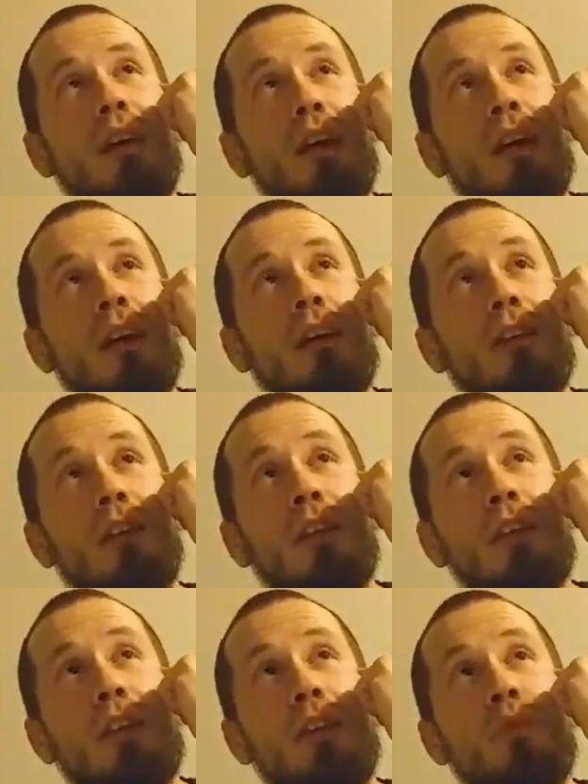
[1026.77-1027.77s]

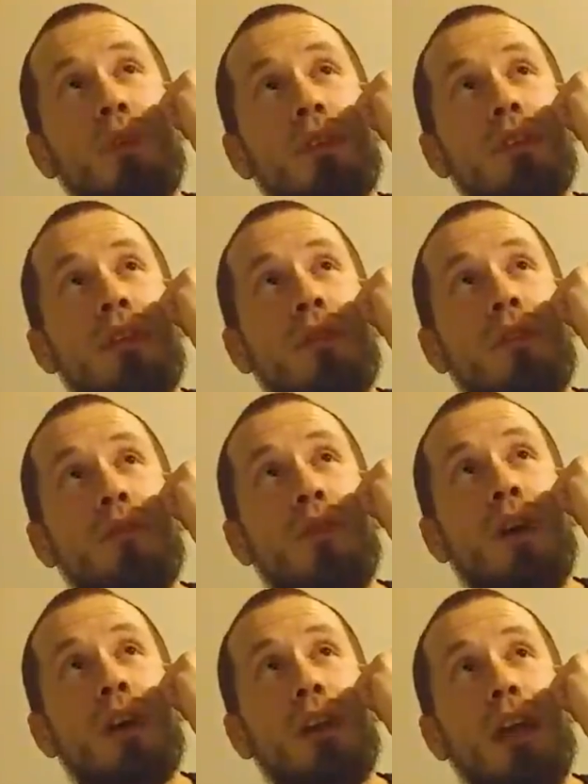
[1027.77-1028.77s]
LED 171,